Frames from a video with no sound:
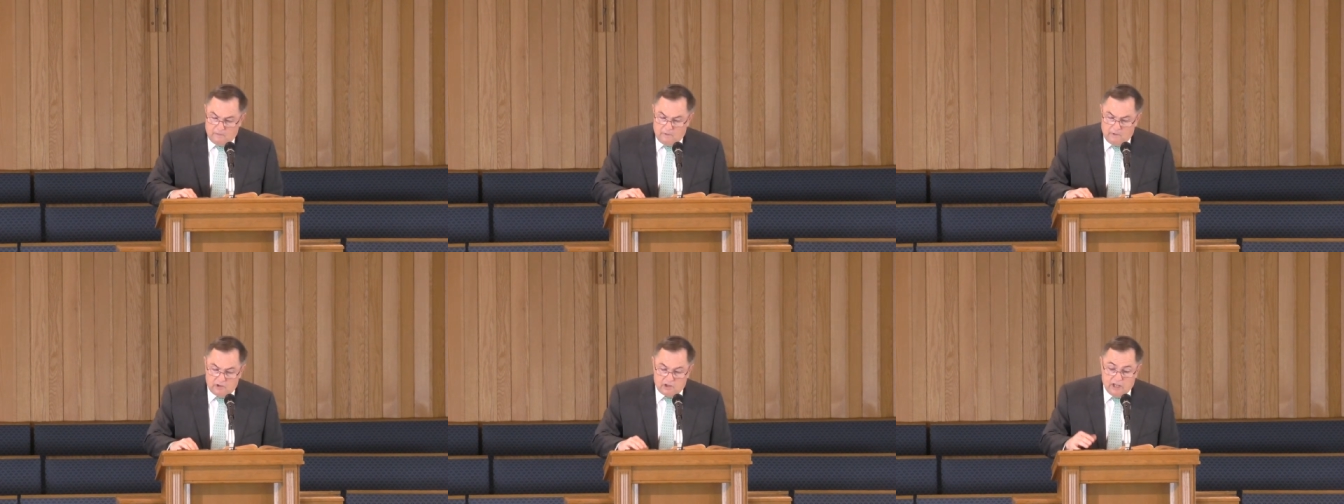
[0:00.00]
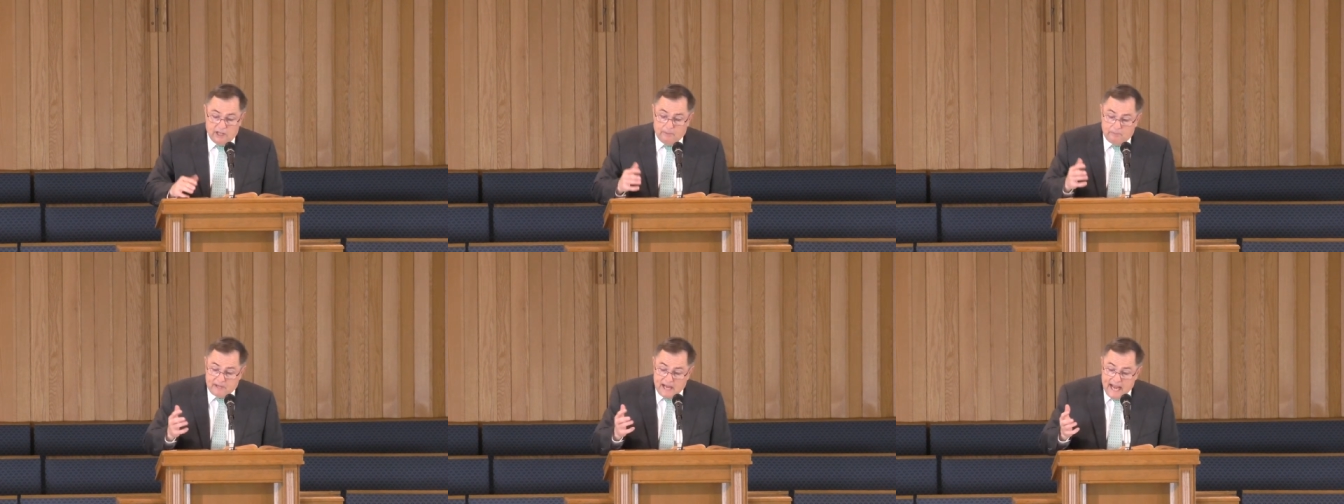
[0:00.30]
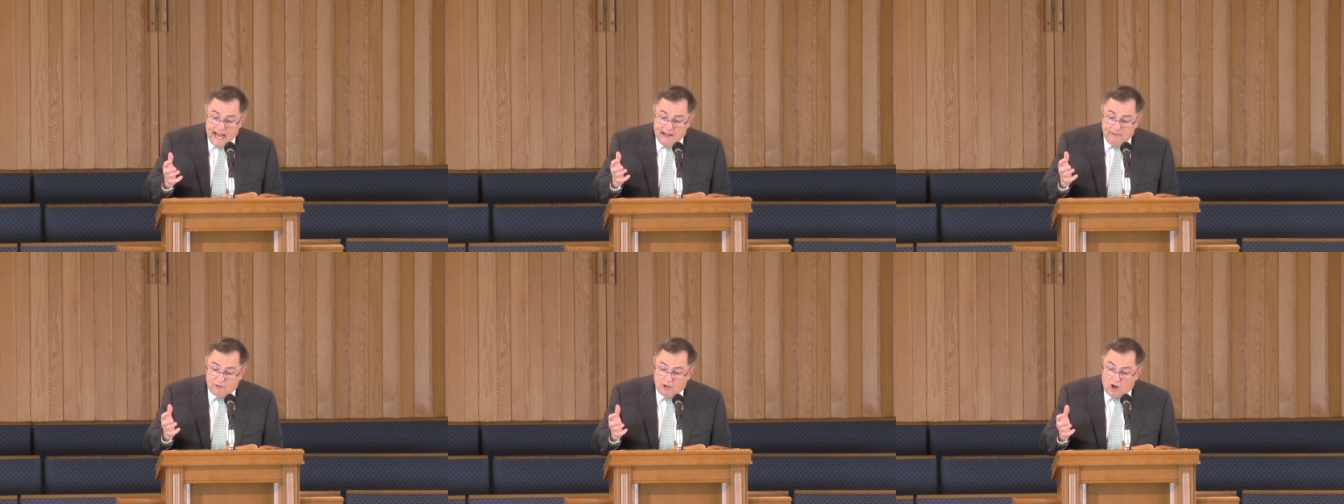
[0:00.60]
She'd
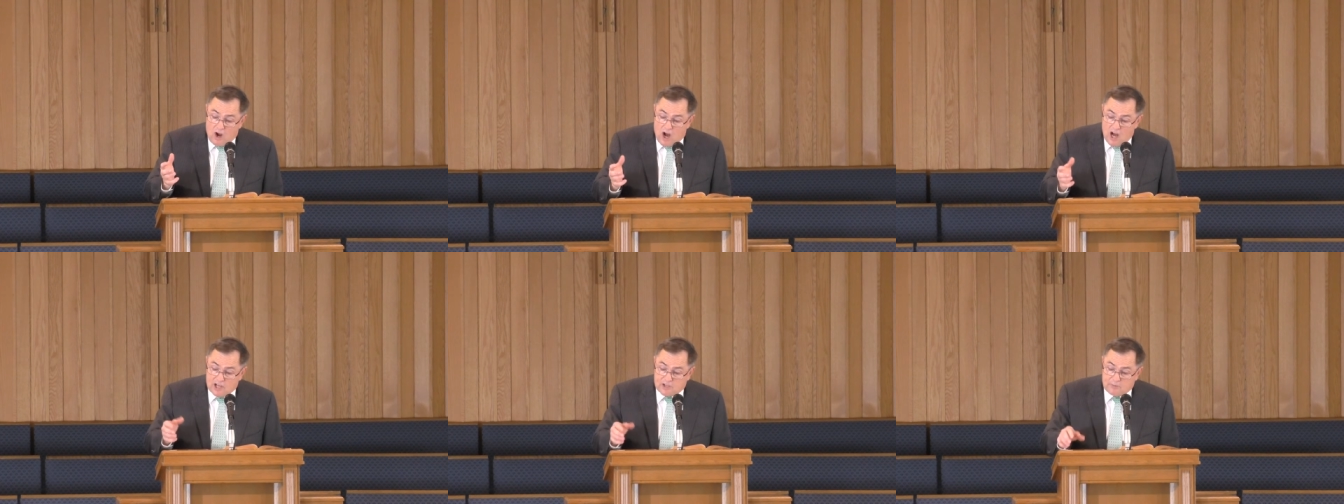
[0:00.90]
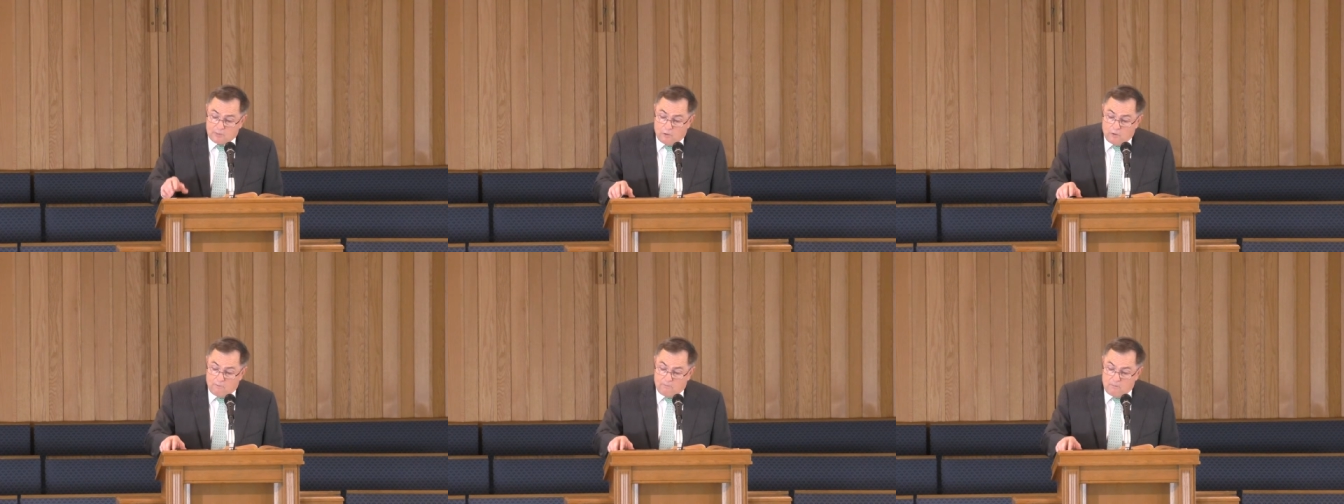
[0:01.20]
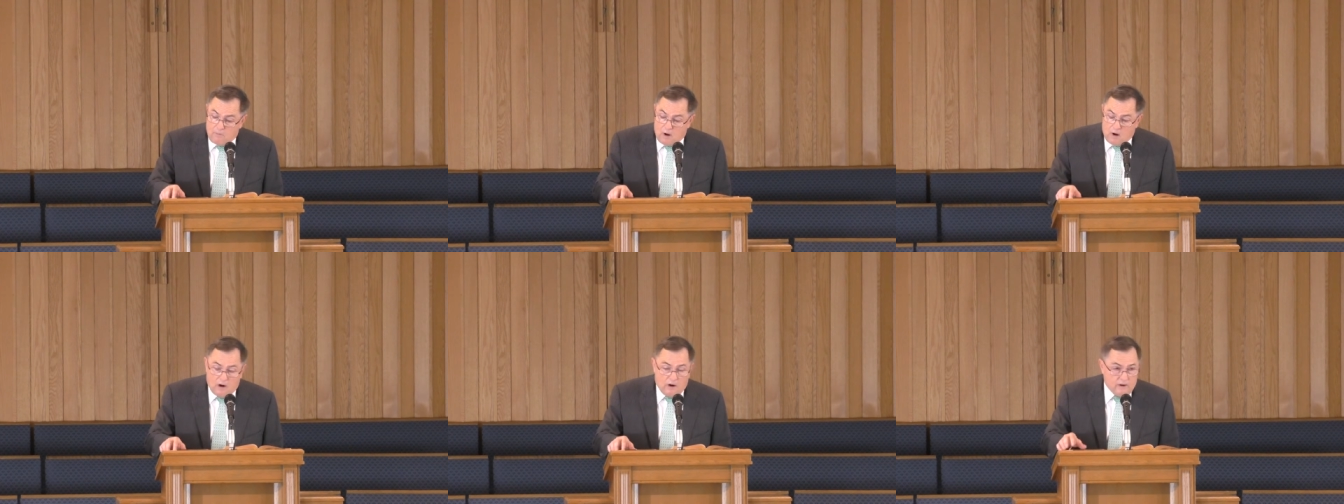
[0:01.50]
obtained the Gospel of
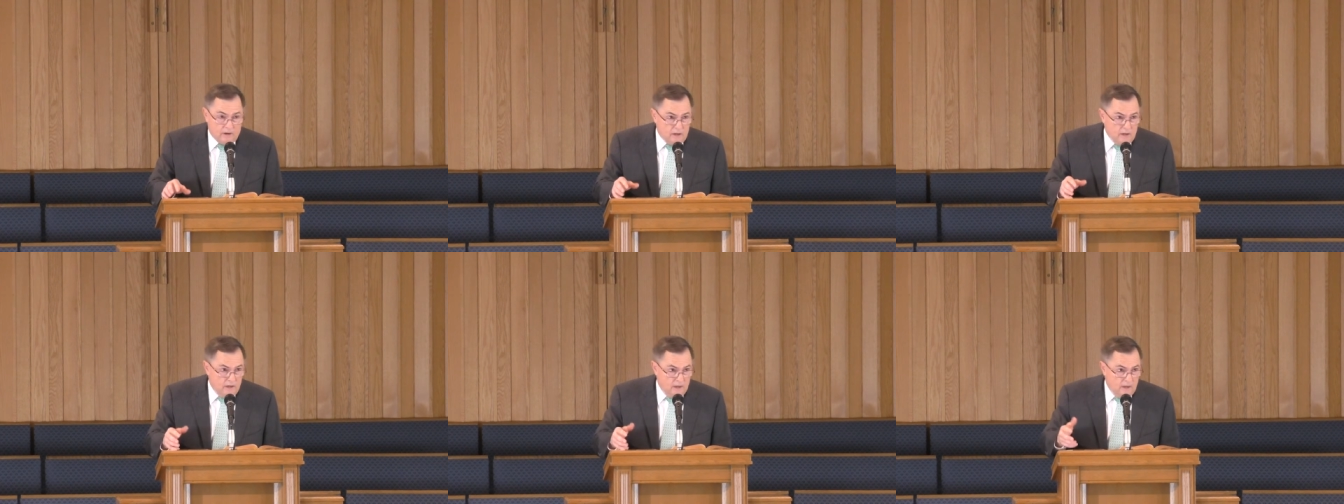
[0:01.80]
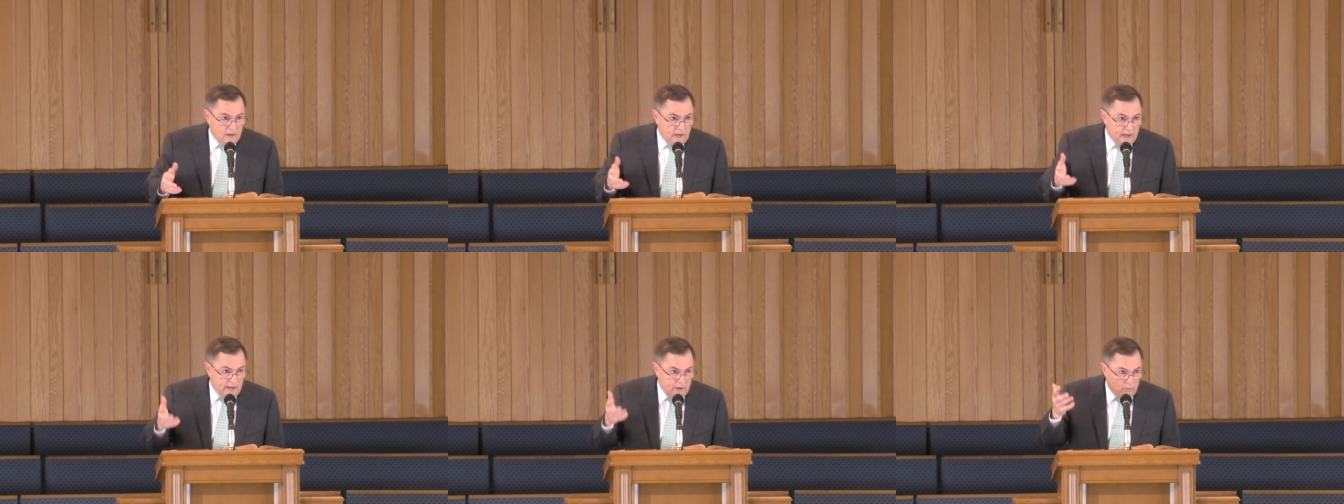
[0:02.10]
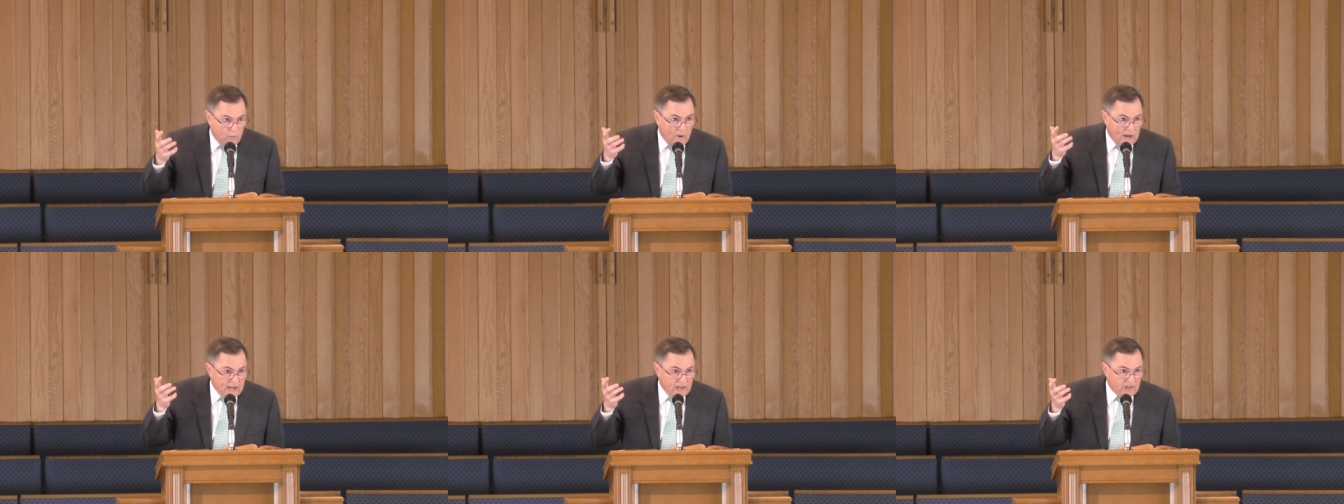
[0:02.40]
Mark in
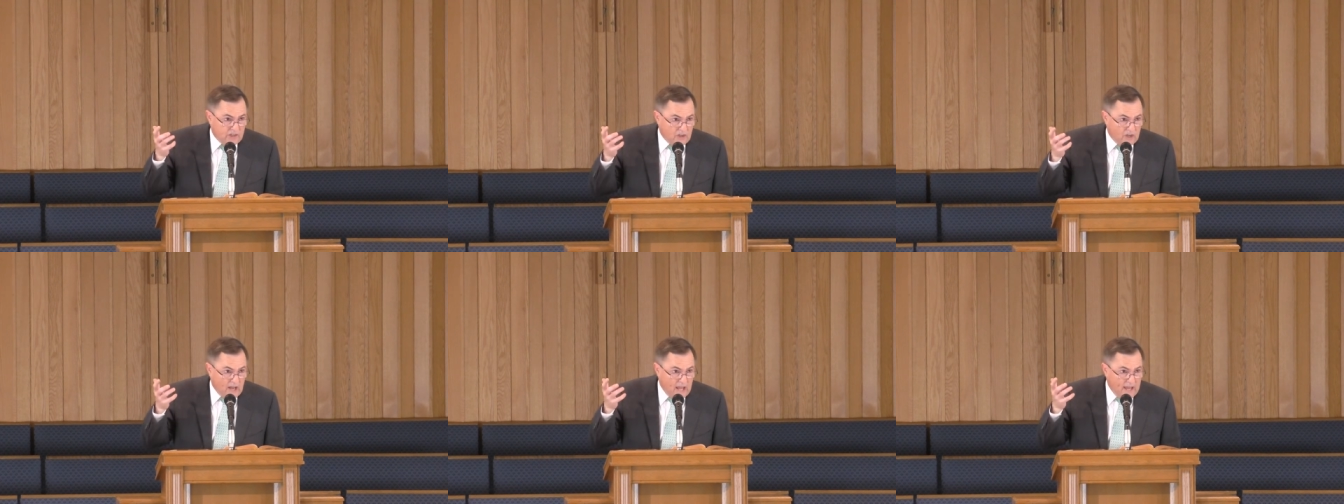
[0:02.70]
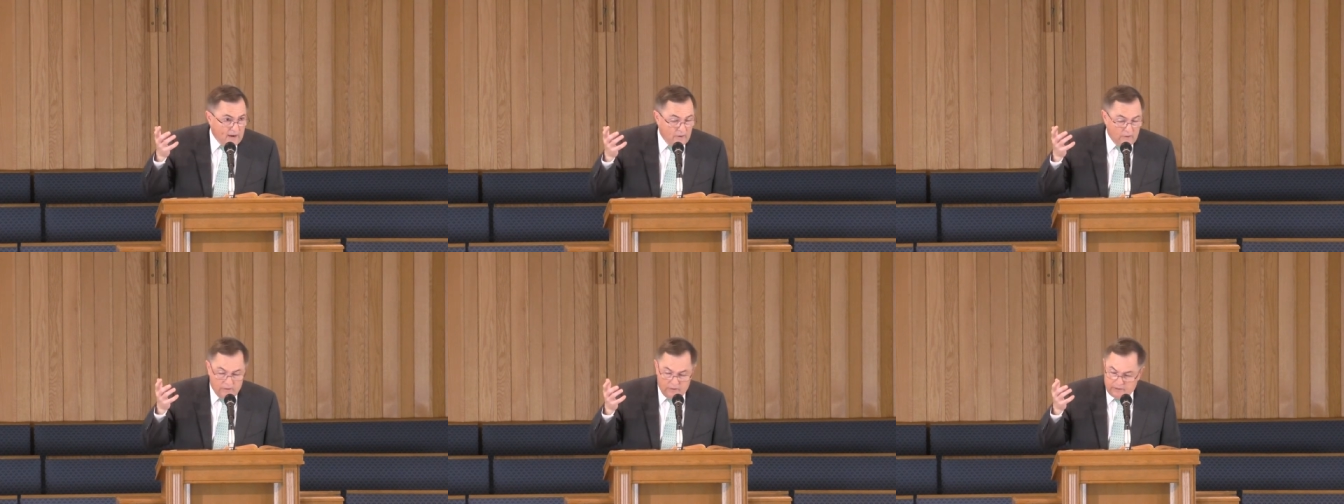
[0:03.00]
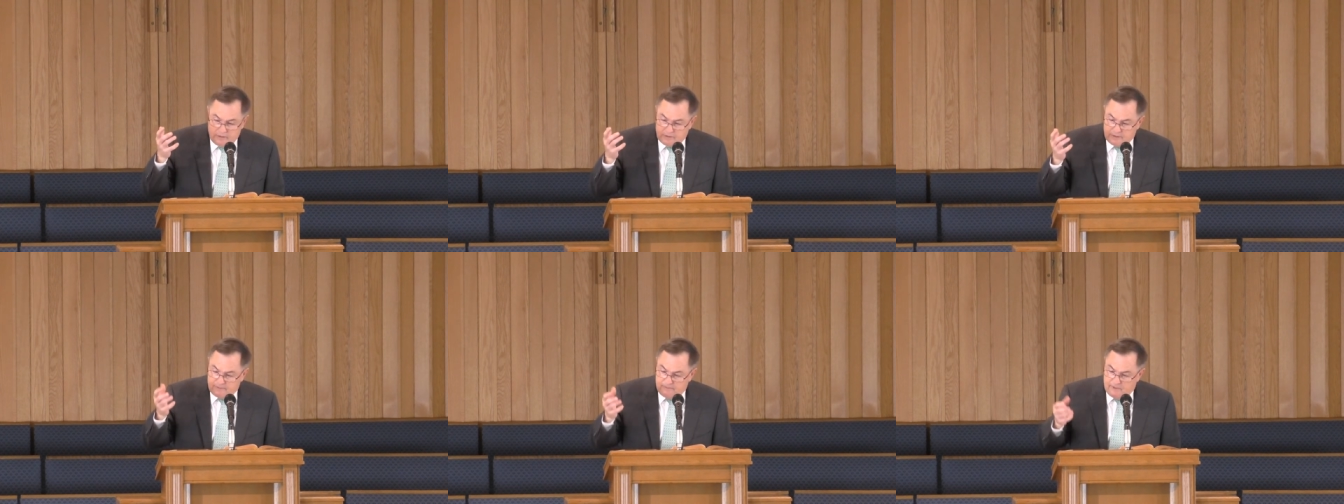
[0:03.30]
raised
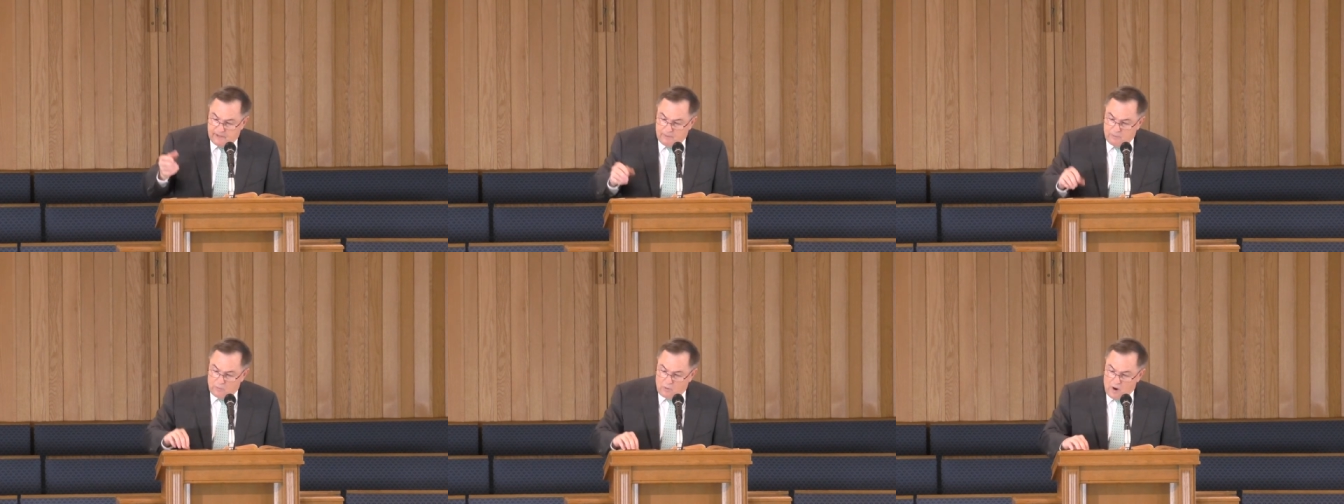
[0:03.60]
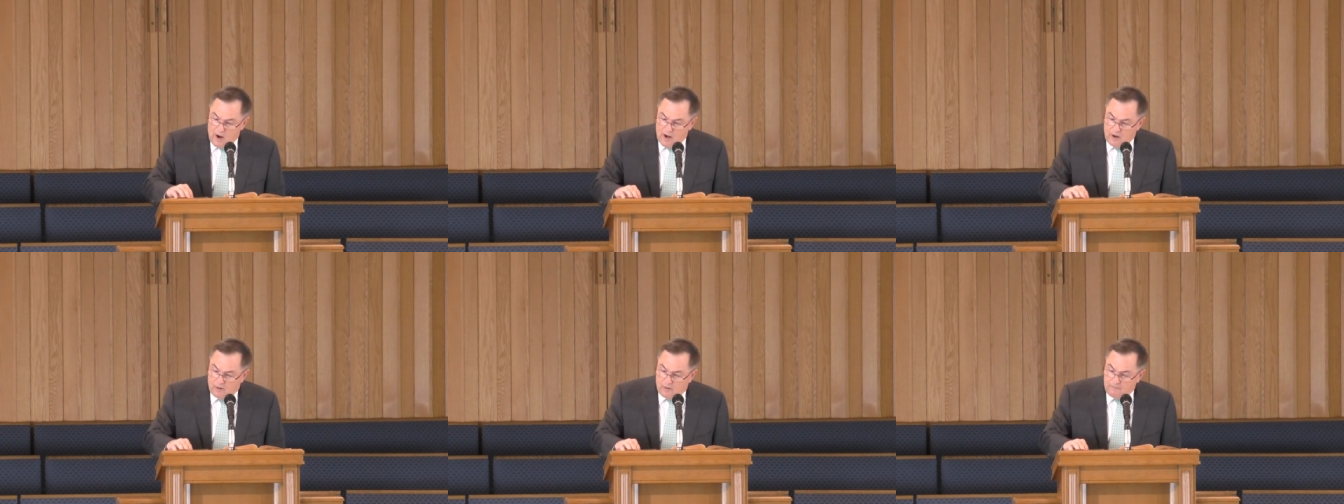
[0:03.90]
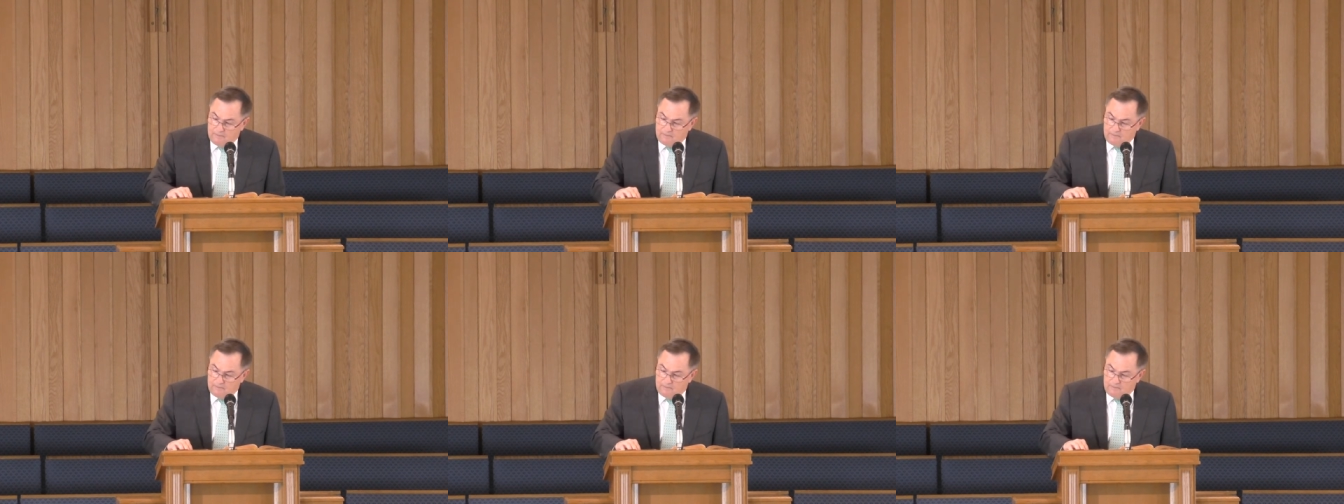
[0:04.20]
letters, in Braille.